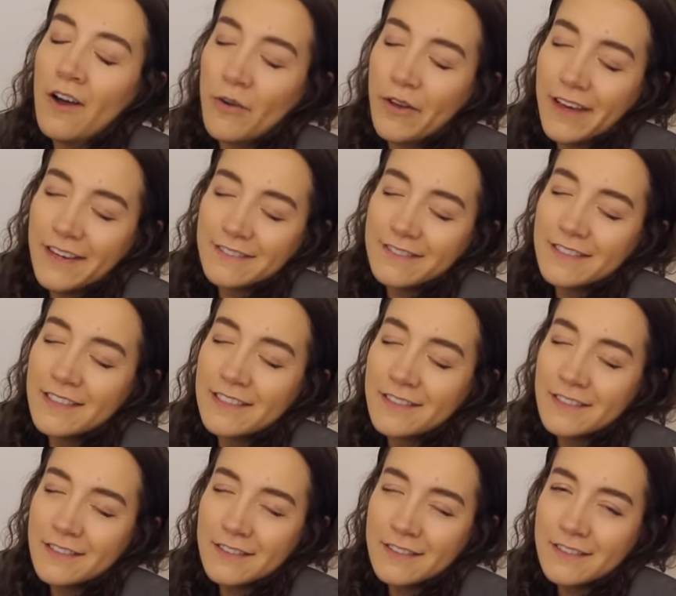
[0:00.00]
Okay,
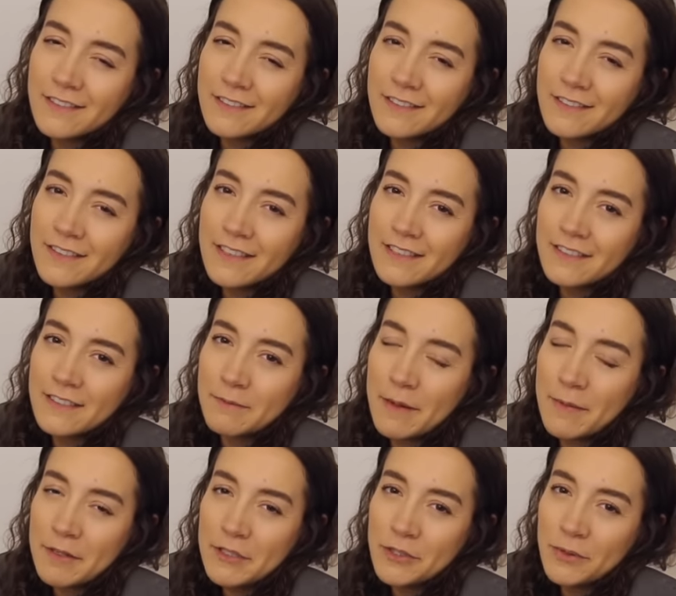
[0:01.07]
this is
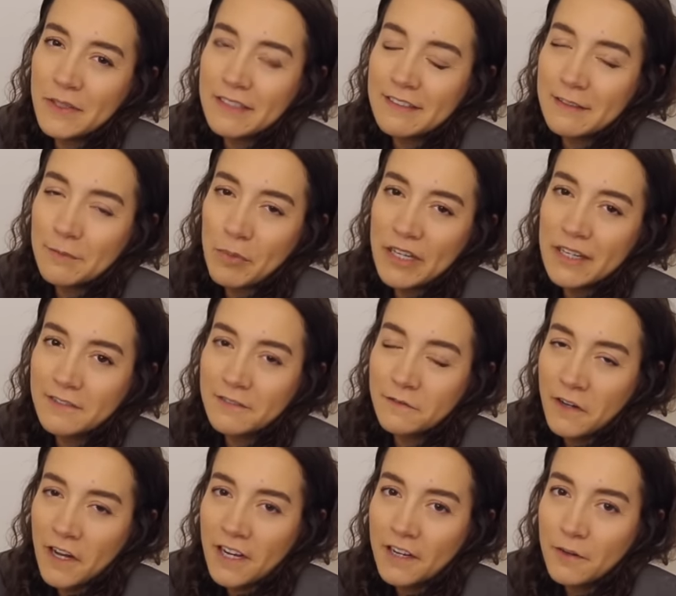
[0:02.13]
maybe too easy, but
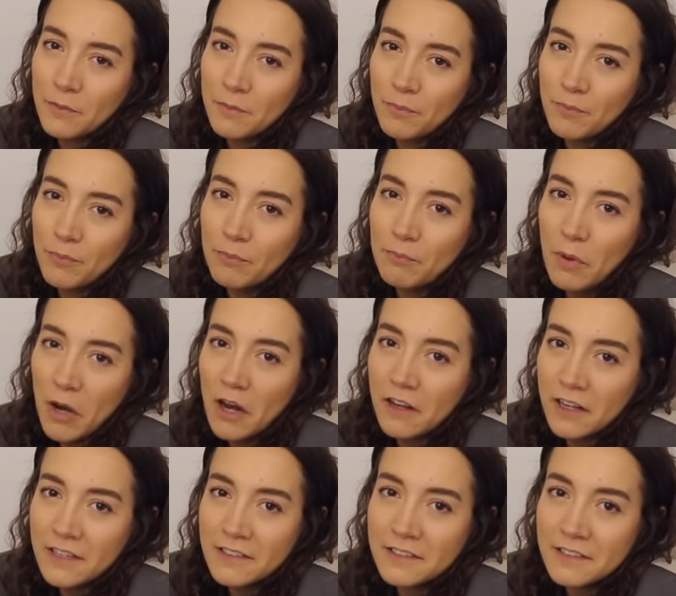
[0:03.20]
fuck
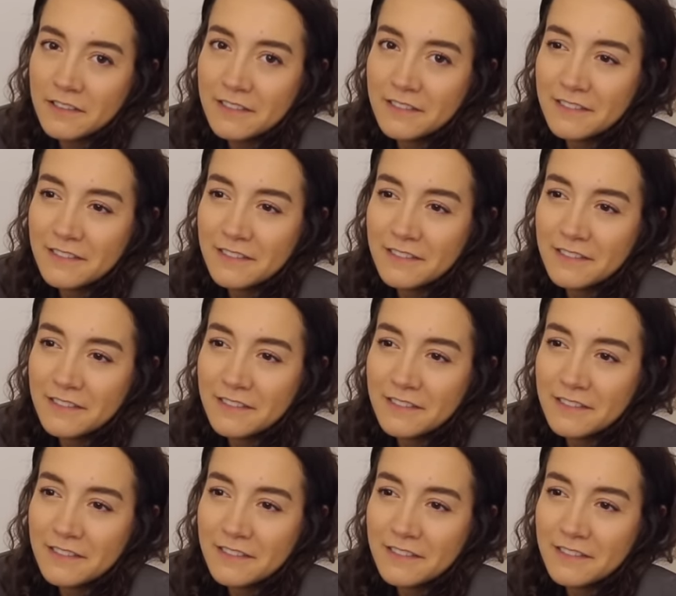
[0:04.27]
pockets.